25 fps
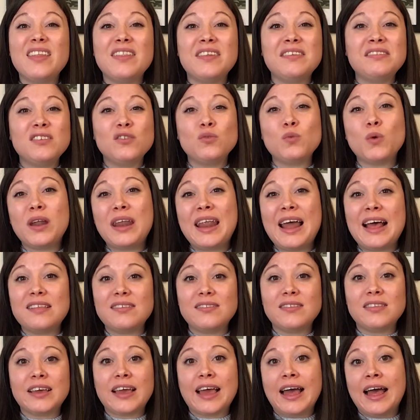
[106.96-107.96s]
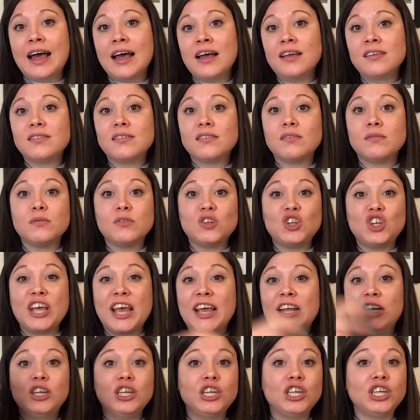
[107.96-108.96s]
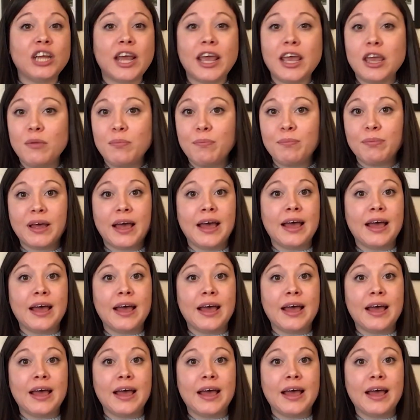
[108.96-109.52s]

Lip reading: This is what lets the gas change shape